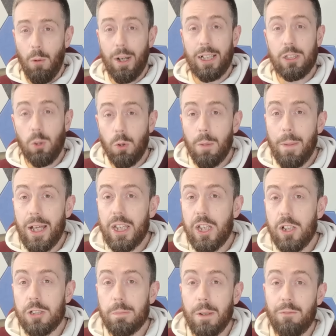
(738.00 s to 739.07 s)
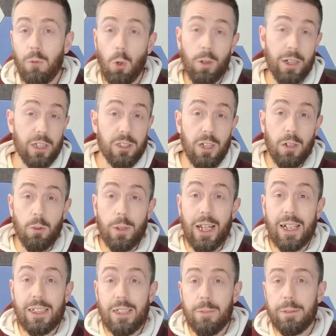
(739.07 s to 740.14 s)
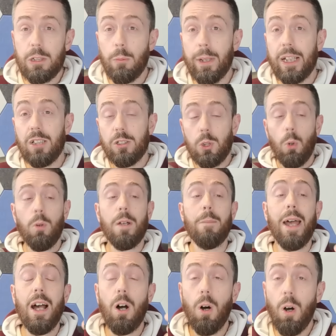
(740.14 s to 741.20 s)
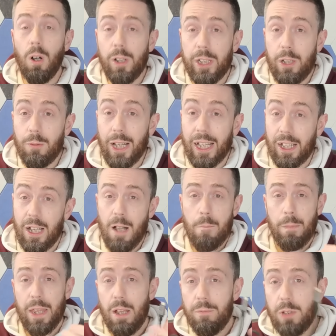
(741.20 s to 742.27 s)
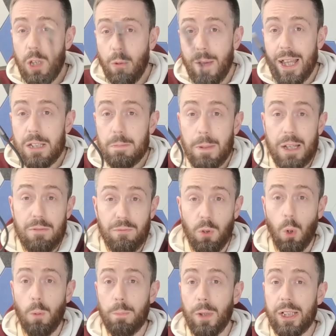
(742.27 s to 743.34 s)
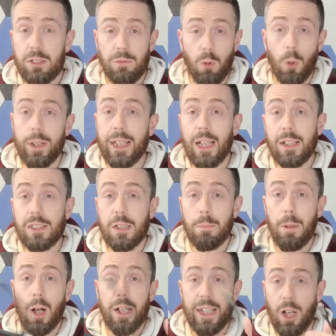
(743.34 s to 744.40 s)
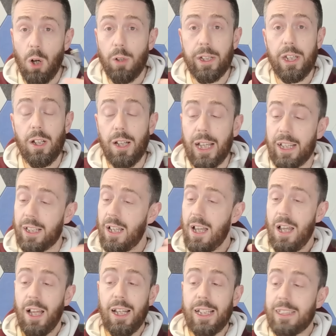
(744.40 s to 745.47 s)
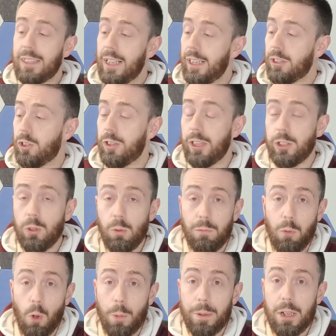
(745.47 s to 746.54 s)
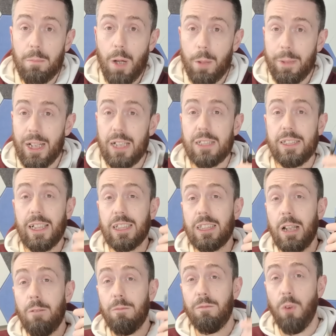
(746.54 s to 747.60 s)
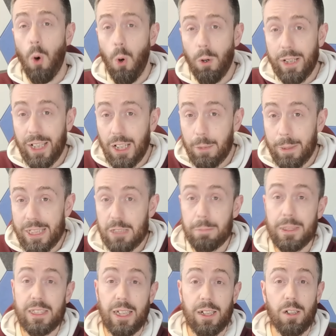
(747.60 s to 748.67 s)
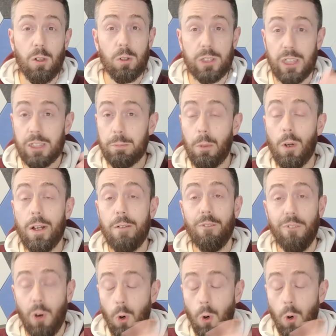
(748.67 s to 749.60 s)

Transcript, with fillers: When I talk about USB 4 and external connectivity, we can talk about Oculink. If USB 4 brings 40 gig to the party, Oculink, at least in its traditional form at the moment, is 64 gigabits per second or 6.4